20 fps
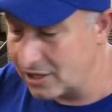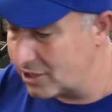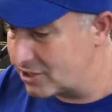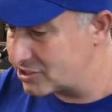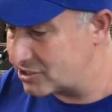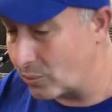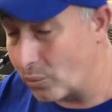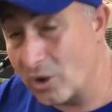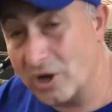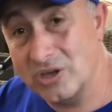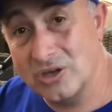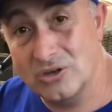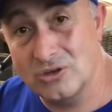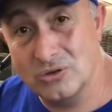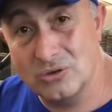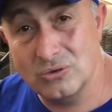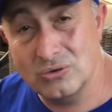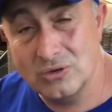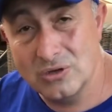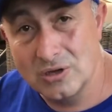So what you
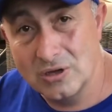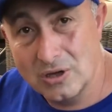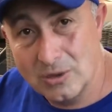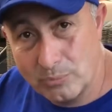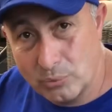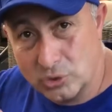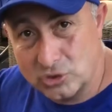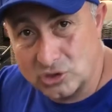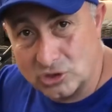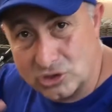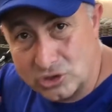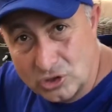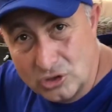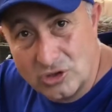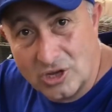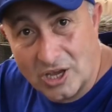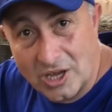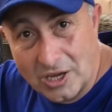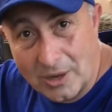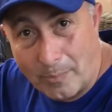do, put your
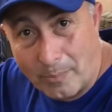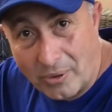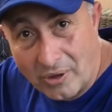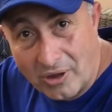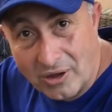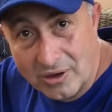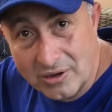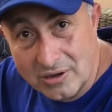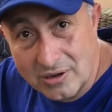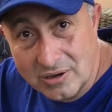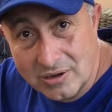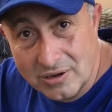tuna in a pot,